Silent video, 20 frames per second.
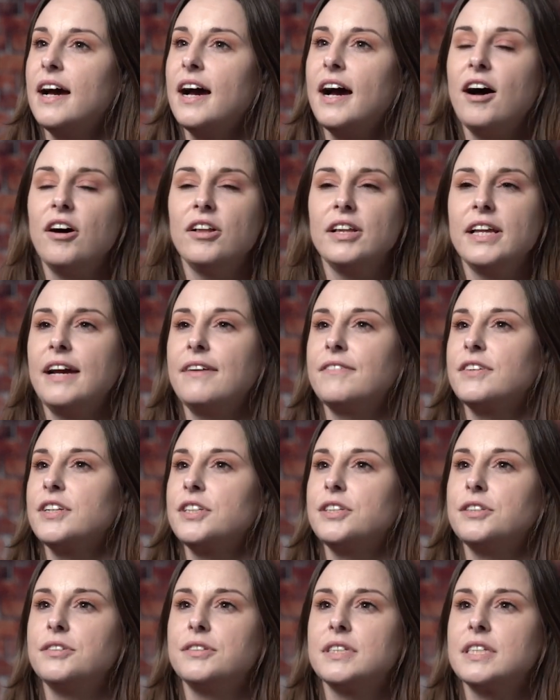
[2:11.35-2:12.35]
all I have to
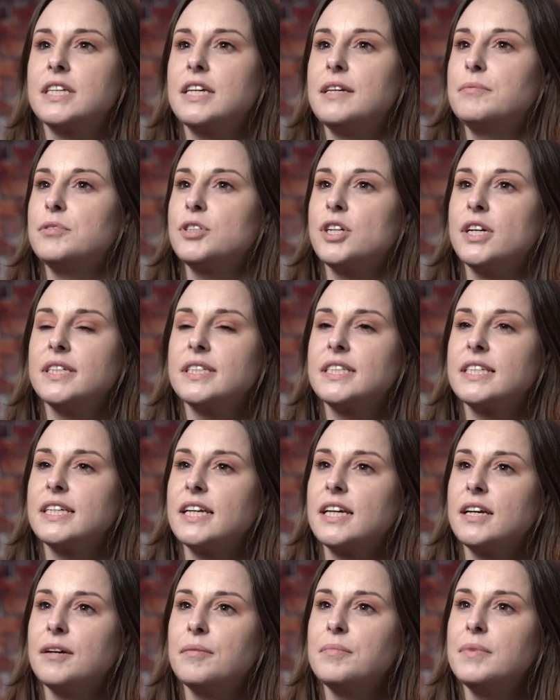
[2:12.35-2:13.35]
do is keep trusting
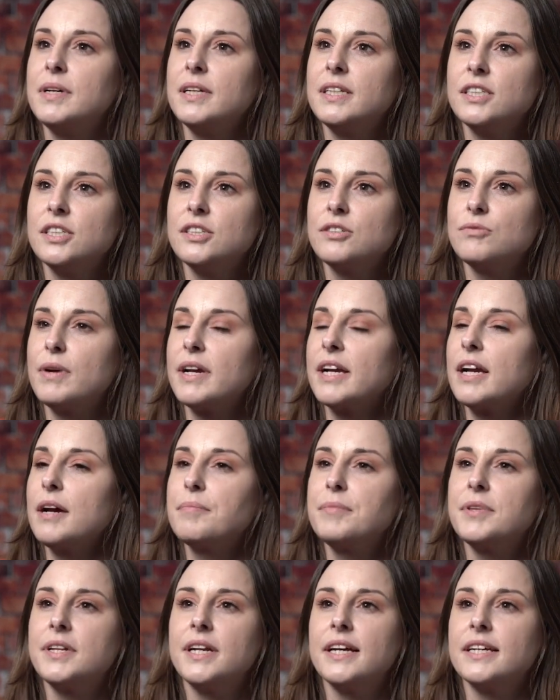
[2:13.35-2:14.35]
Him and just wake up
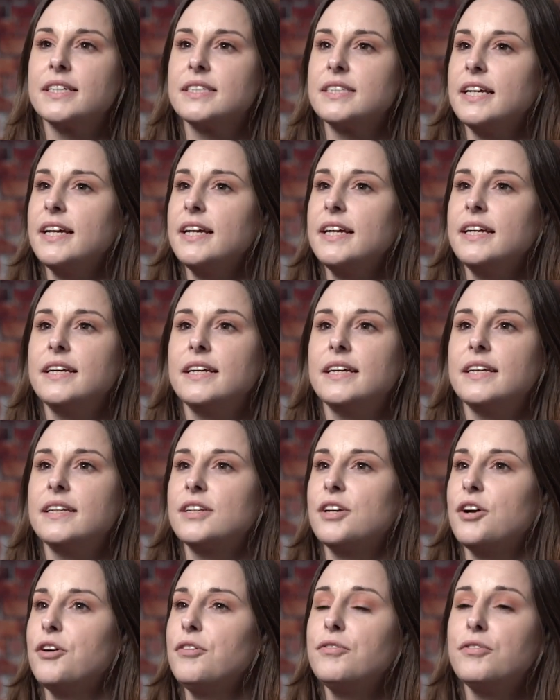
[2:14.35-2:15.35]
the next day and
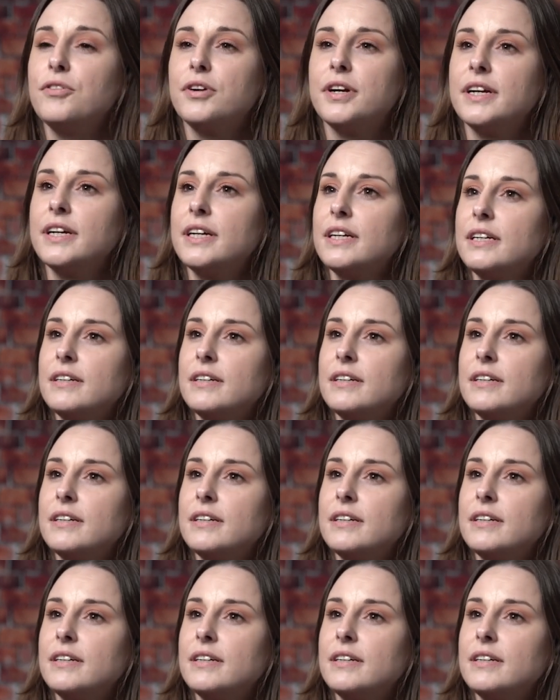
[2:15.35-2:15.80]
go for it.